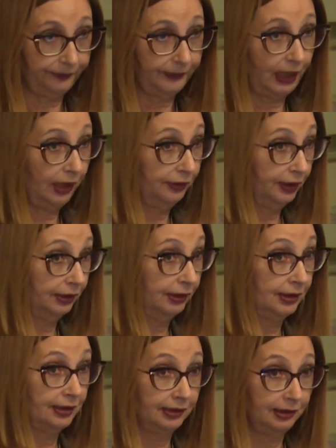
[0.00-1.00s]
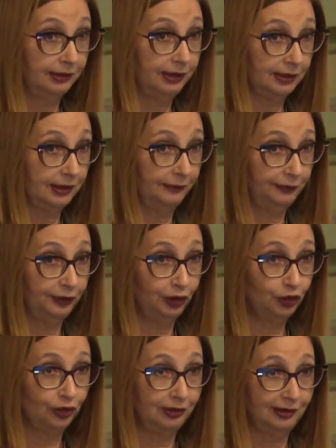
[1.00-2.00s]
I think this
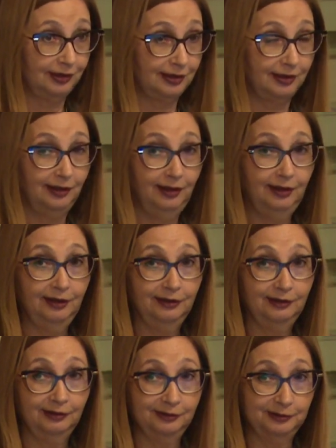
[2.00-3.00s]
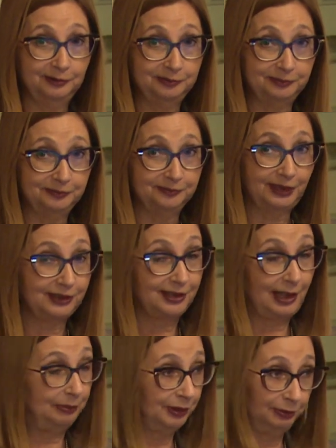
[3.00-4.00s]
definition is
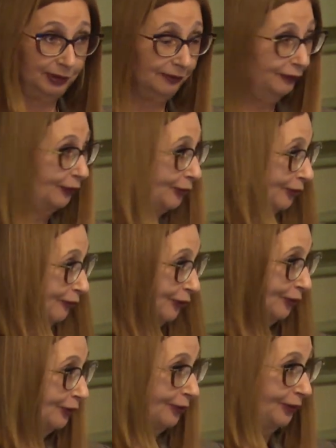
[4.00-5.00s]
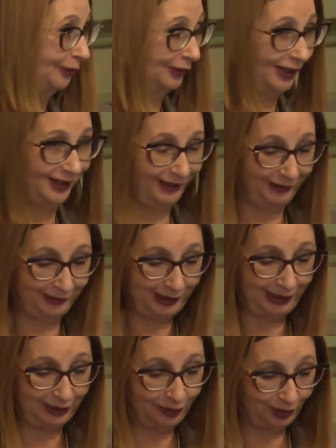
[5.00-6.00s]
acceptable for all
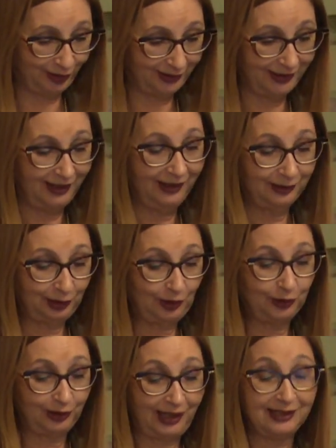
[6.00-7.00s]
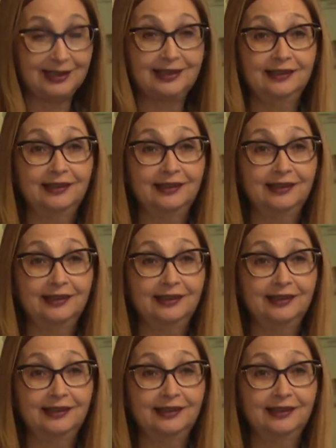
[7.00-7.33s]
countries. Long-lasting